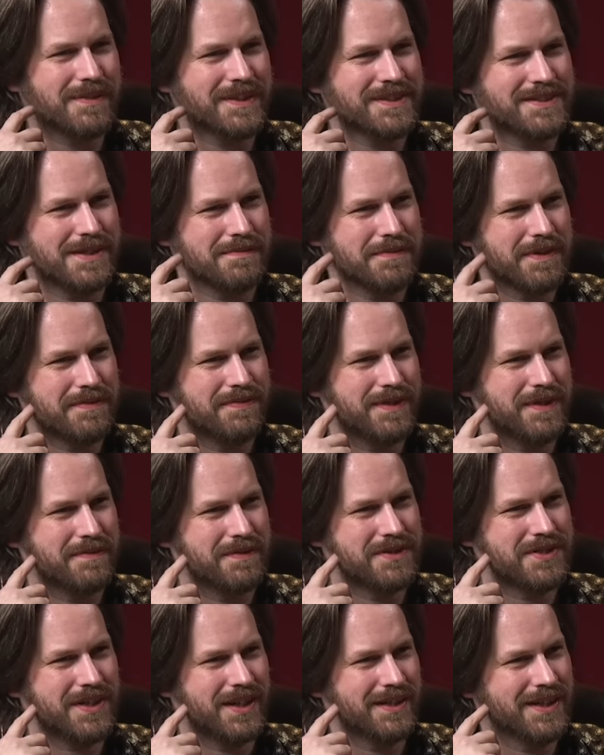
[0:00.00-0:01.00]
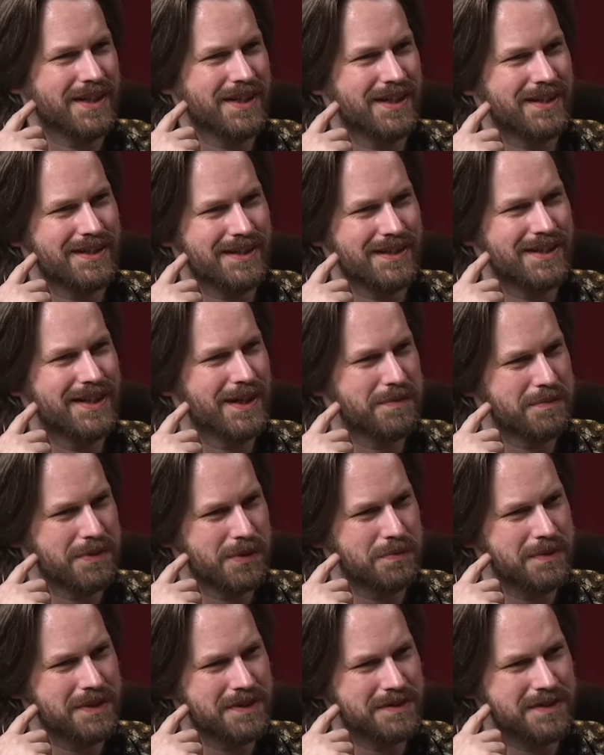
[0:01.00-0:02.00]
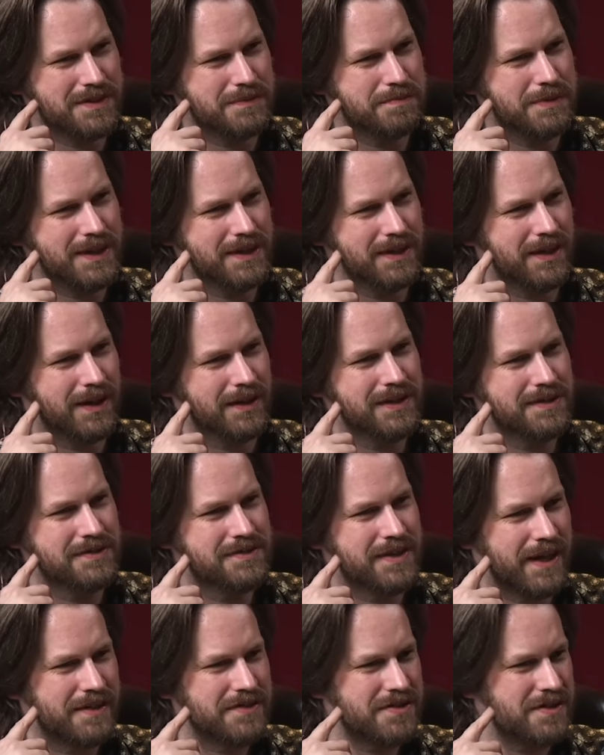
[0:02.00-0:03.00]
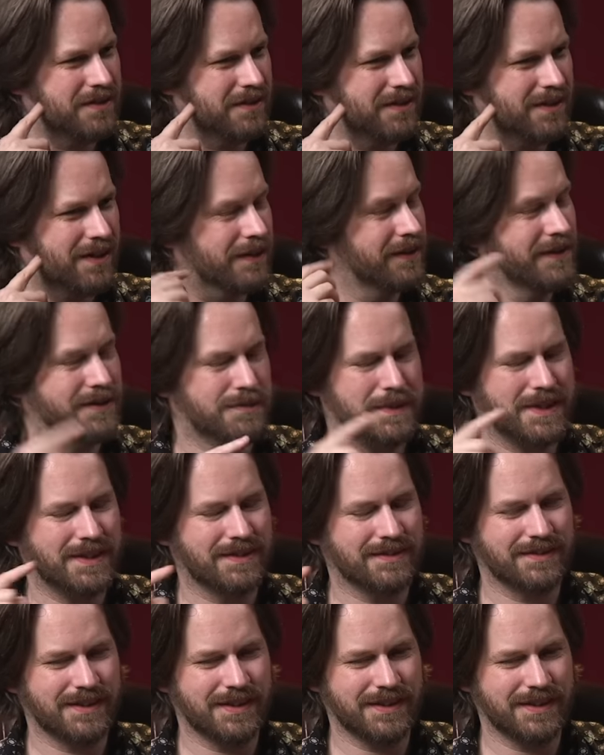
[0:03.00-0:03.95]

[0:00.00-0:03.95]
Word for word: why it's not my favorite John Candy cameo, because he's being unintentional, or he's being